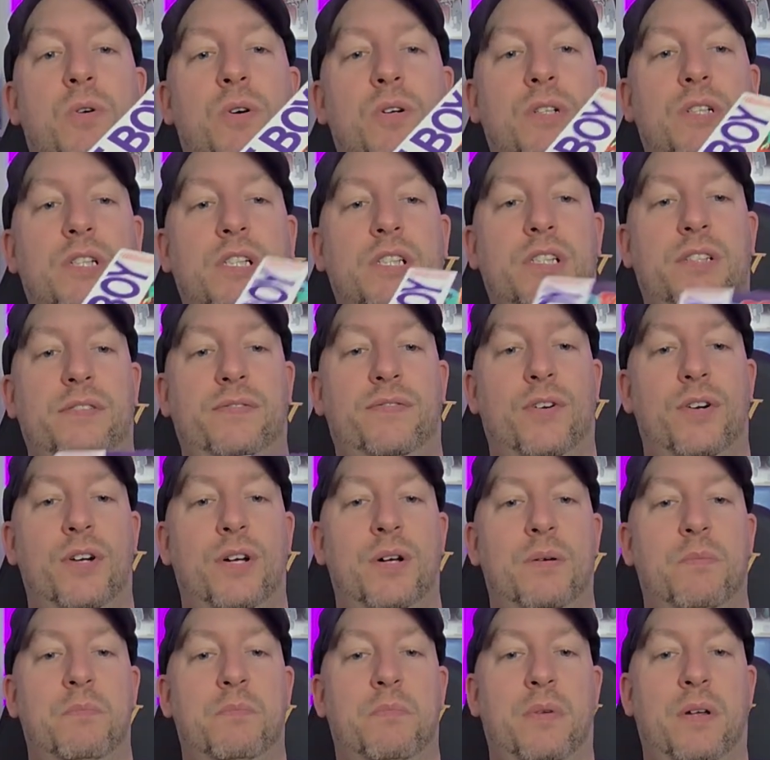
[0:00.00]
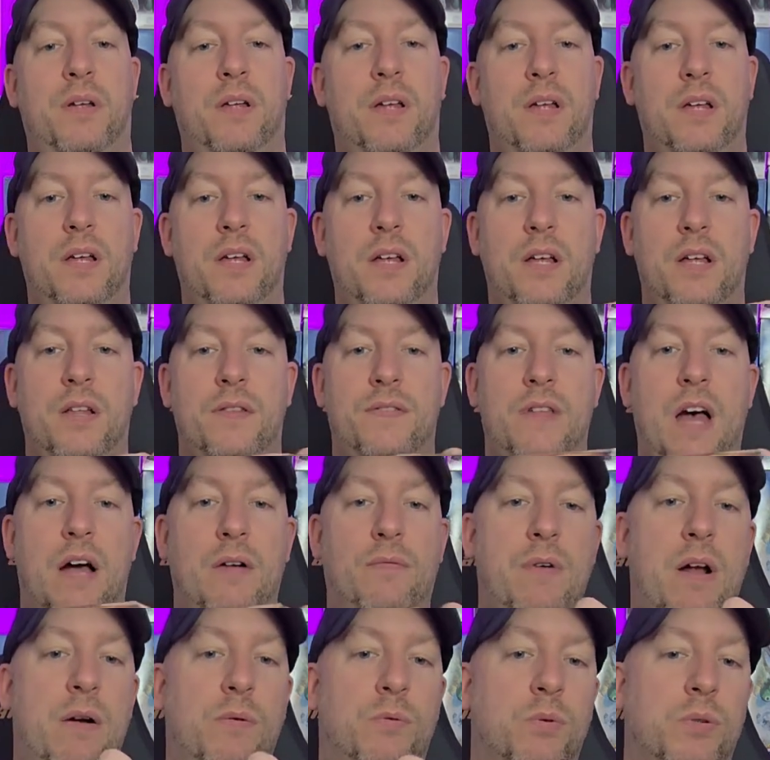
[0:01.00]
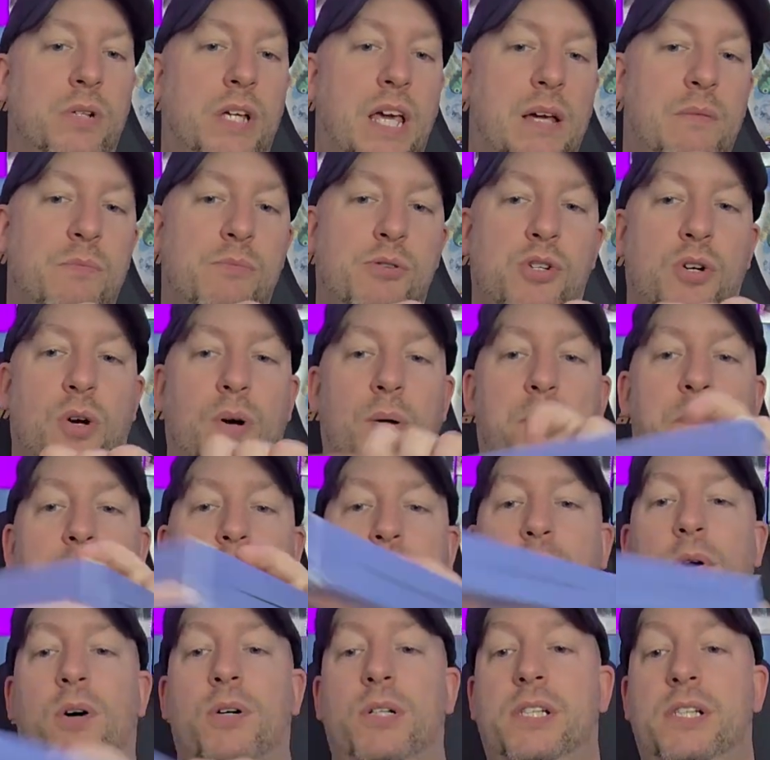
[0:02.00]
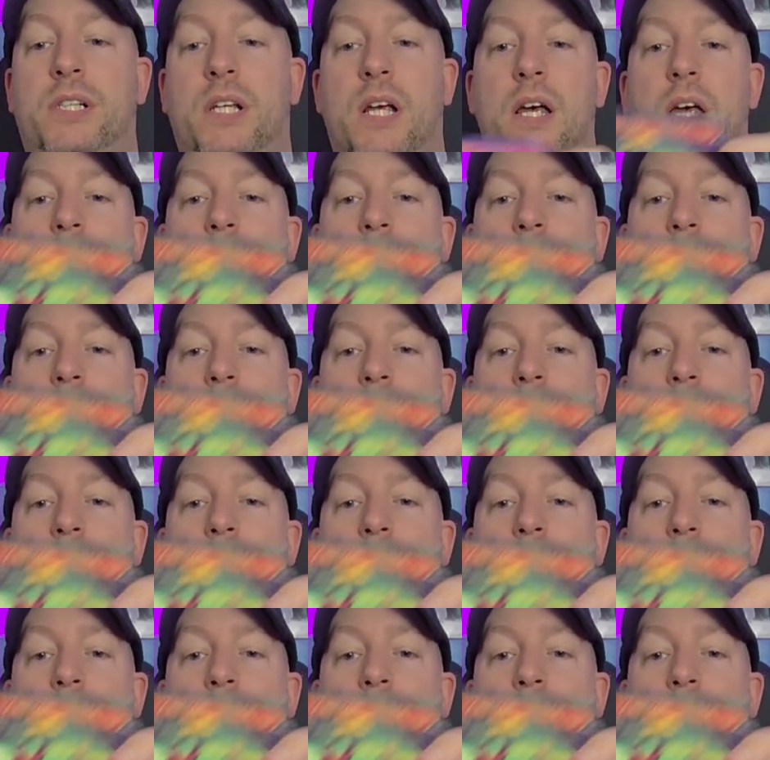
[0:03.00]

ones from that retro game shop, but,